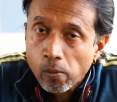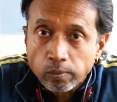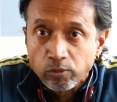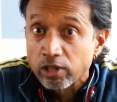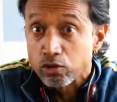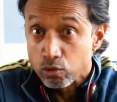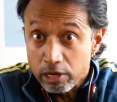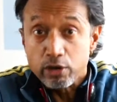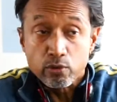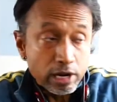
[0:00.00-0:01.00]
It's
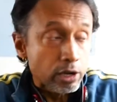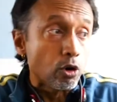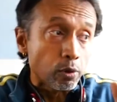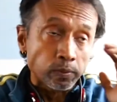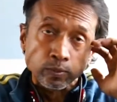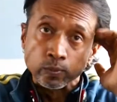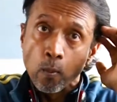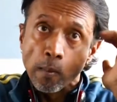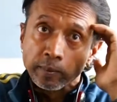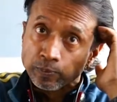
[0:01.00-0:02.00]
really, really good.
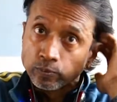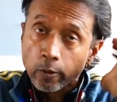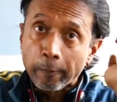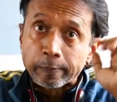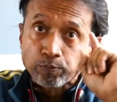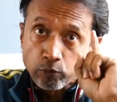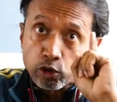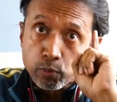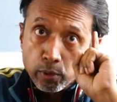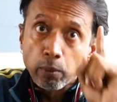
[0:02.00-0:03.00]

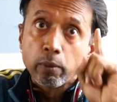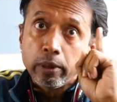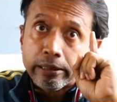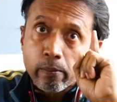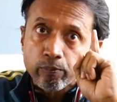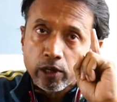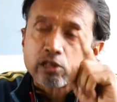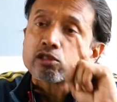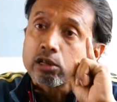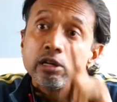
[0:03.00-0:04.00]
It's
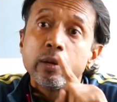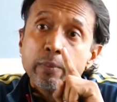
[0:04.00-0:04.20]
certainly